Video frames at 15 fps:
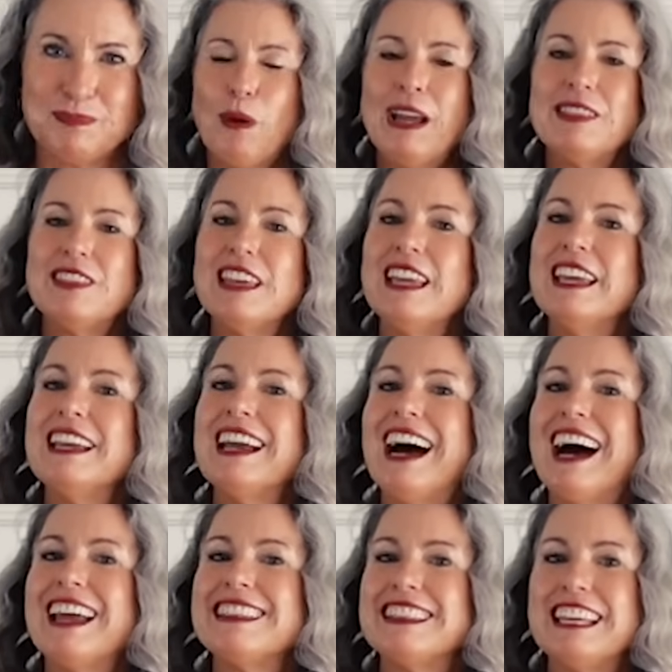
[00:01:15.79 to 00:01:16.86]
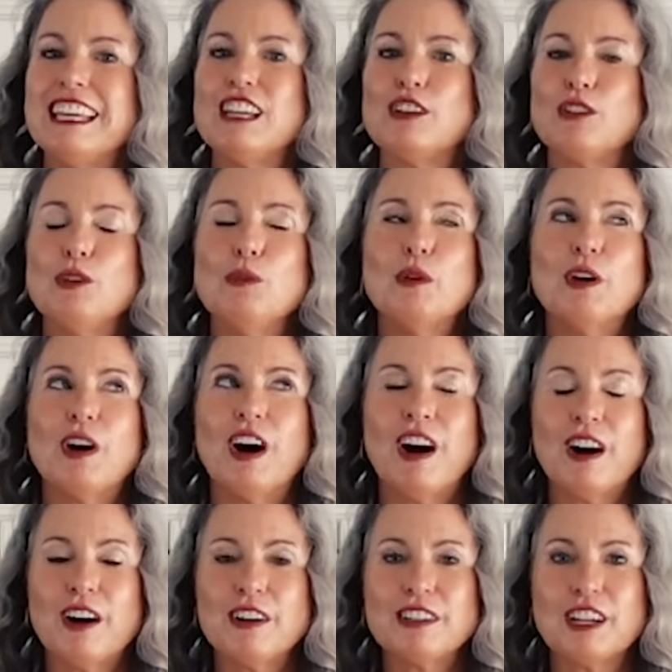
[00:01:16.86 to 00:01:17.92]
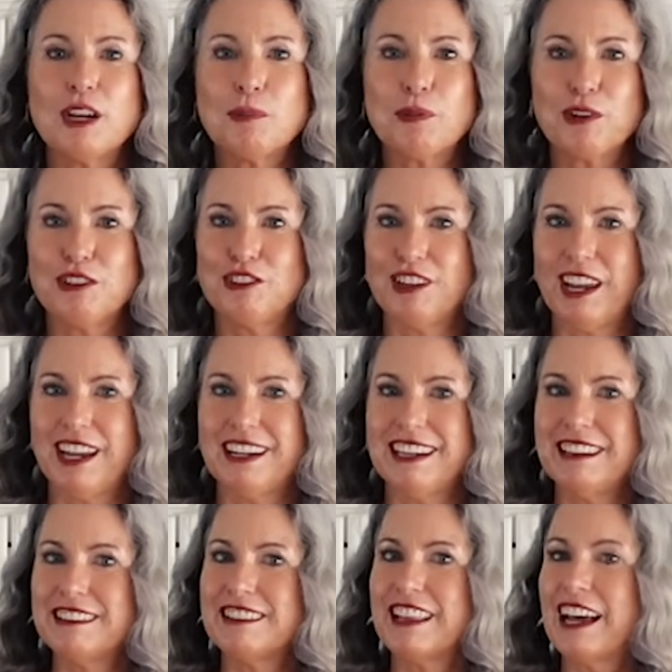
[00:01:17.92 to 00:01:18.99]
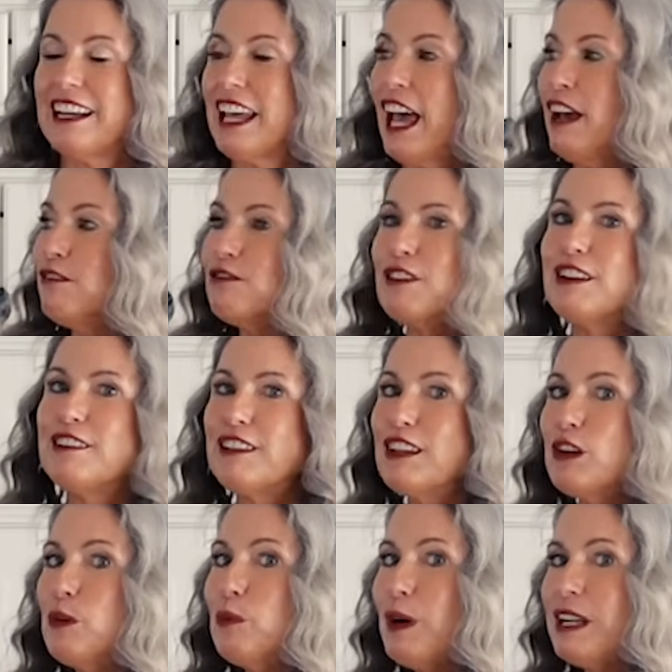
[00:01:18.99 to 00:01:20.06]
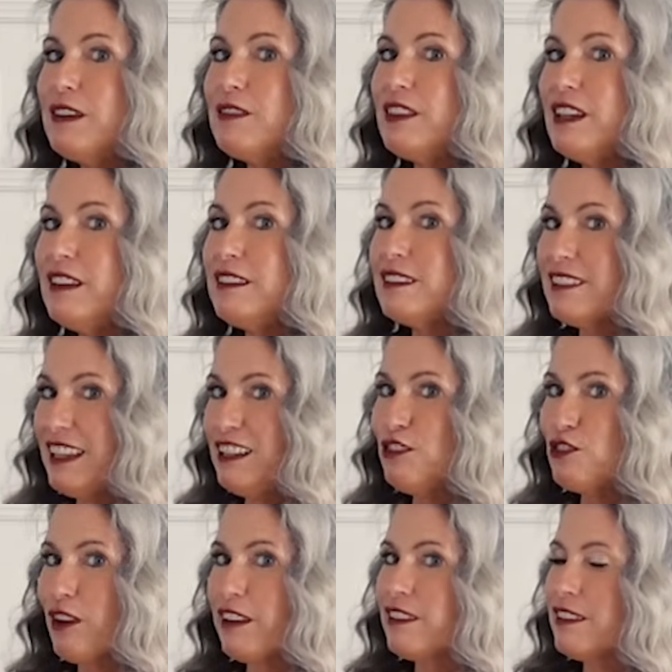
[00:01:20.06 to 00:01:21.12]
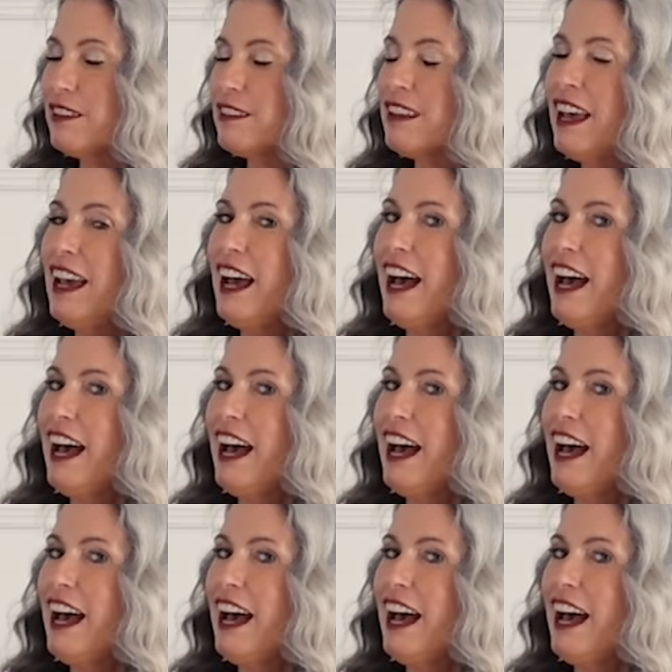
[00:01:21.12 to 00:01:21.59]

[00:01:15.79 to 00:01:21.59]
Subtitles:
One thing I think you will all appreciate is that every single one of these 10 dresses